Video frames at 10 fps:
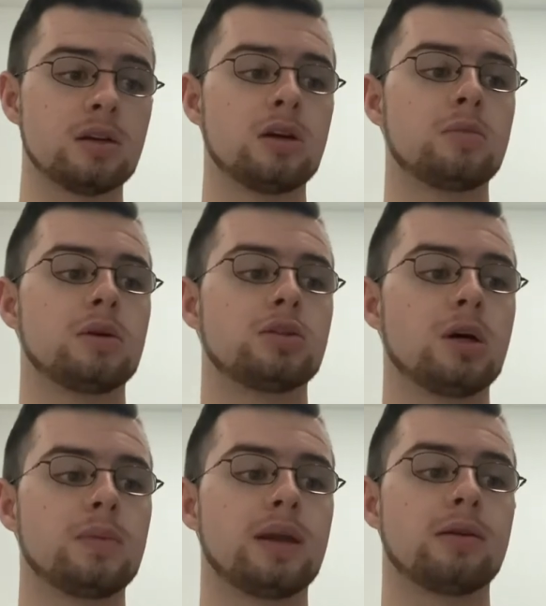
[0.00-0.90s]

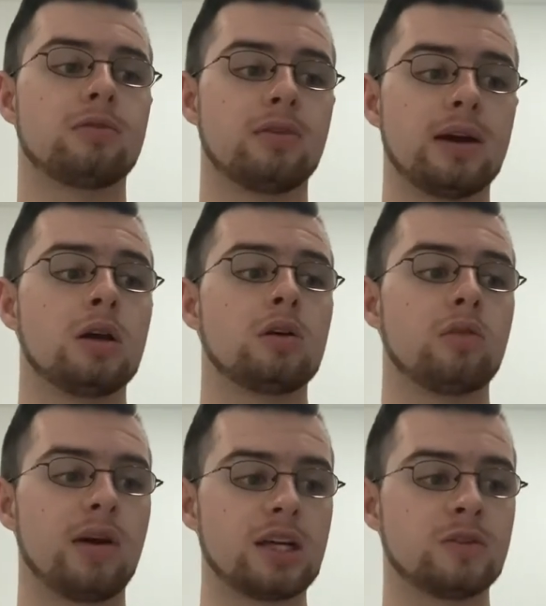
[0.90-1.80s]
McTominay, Fred,
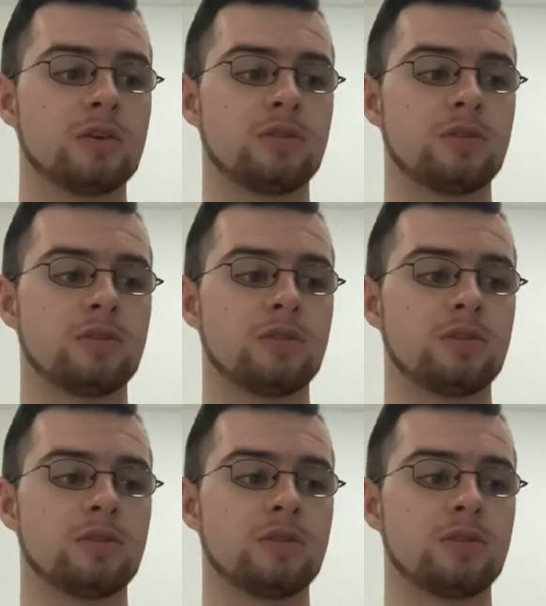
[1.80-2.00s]
Rashford,